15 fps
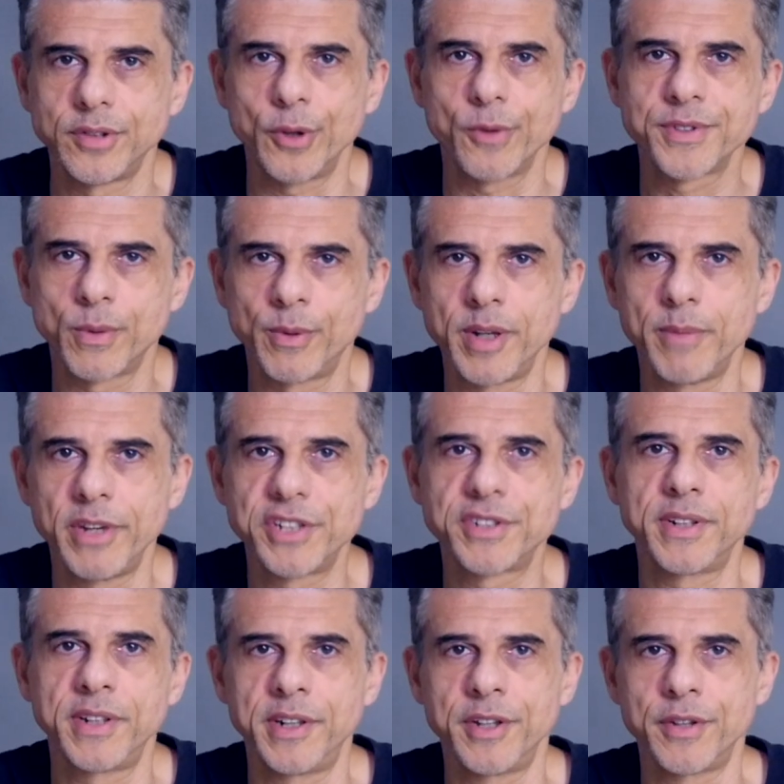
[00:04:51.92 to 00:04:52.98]
also want to
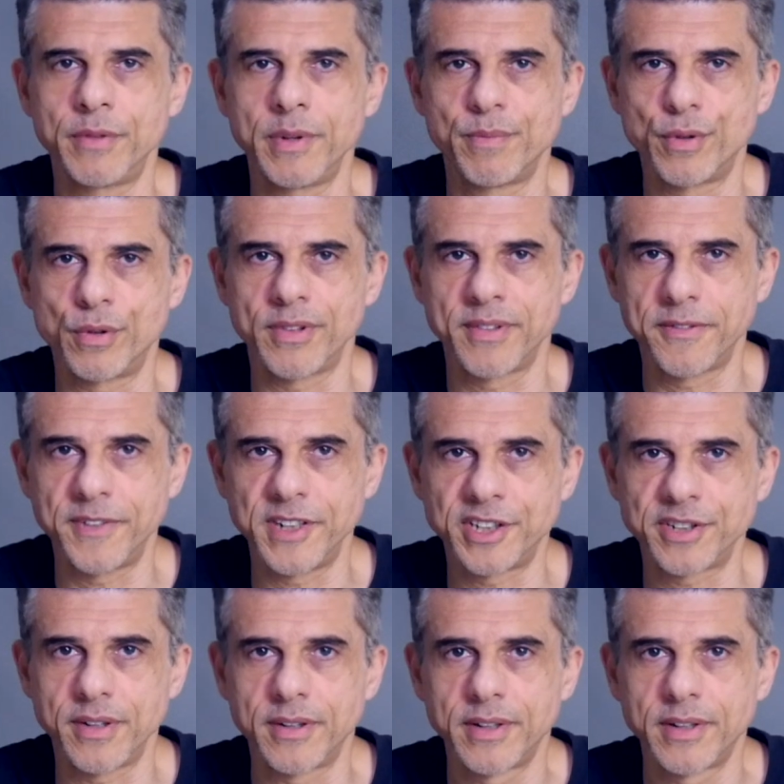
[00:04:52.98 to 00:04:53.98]
mention another important feature.